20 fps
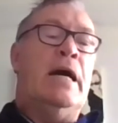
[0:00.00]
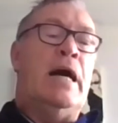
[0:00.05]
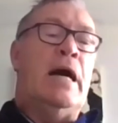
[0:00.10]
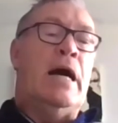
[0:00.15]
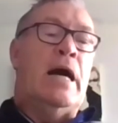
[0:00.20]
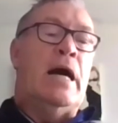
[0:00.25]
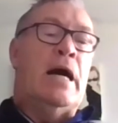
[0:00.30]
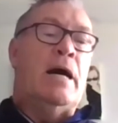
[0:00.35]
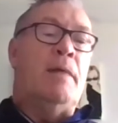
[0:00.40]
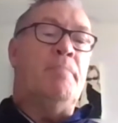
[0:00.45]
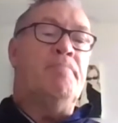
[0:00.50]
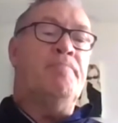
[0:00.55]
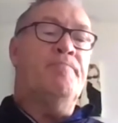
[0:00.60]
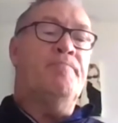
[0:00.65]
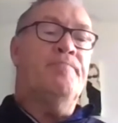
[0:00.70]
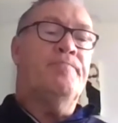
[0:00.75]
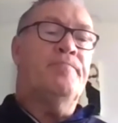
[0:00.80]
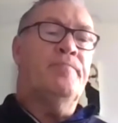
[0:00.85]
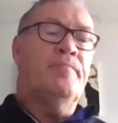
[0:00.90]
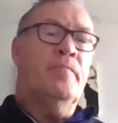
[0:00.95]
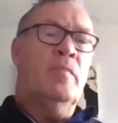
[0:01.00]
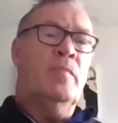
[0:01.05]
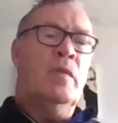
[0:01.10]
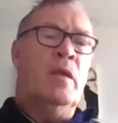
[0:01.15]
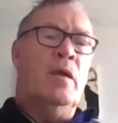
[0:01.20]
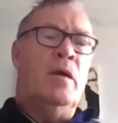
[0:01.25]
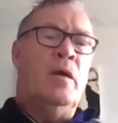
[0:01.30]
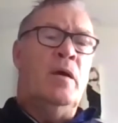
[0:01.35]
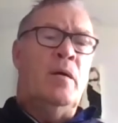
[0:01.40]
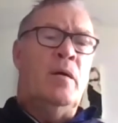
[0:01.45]

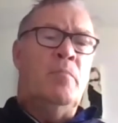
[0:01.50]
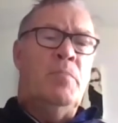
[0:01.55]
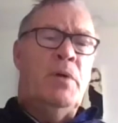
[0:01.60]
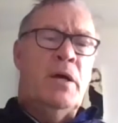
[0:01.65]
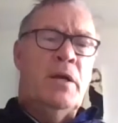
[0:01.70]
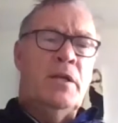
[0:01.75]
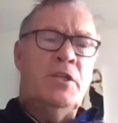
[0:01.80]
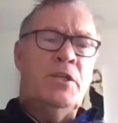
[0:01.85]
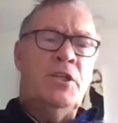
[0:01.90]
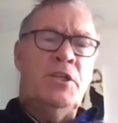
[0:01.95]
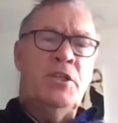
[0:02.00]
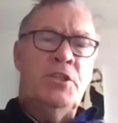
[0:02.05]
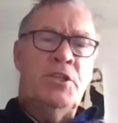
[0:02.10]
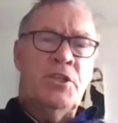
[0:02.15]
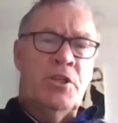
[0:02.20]
But it is